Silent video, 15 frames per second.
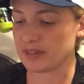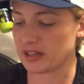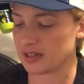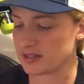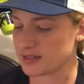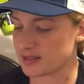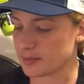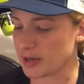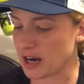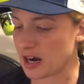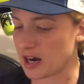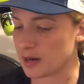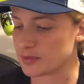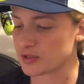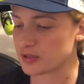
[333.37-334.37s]
and some
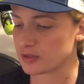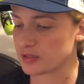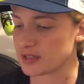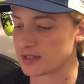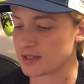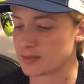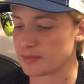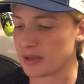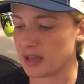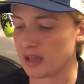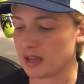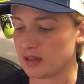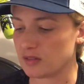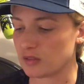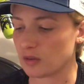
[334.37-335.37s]
carbs. So this is
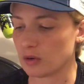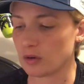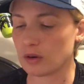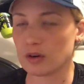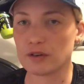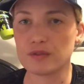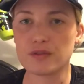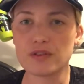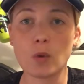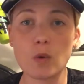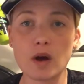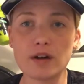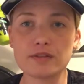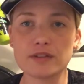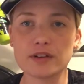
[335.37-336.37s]
made of
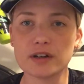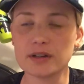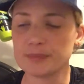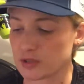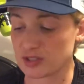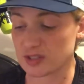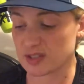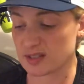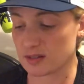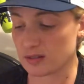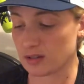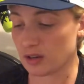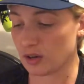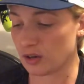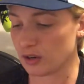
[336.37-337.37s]
guava, which is a
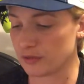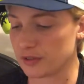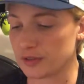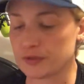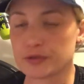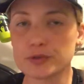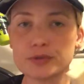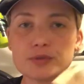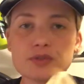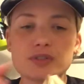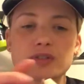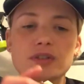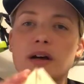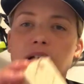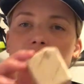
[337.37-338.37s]
lovely fruit,
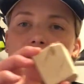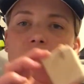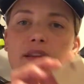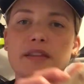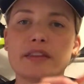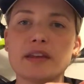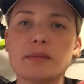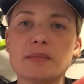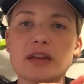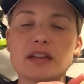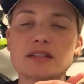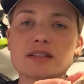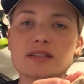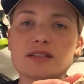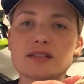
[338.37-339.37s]
and they make
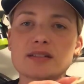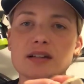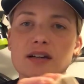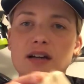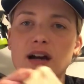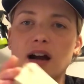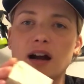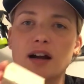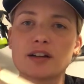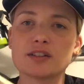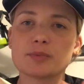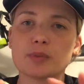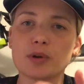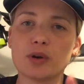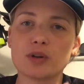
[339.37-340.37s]
this hard
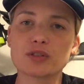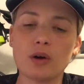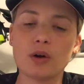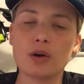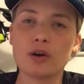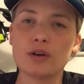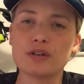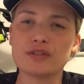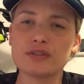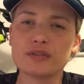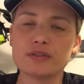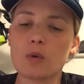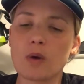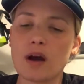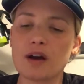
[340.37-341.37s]
block of
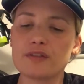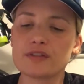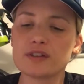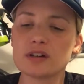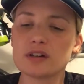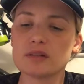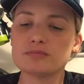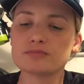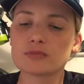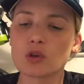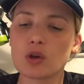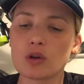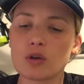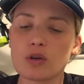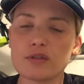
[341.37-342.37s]
guava
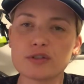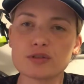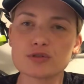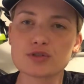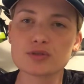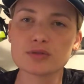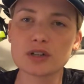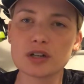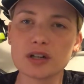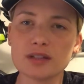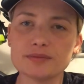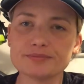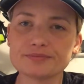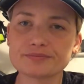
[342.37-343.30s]
covered on sugar,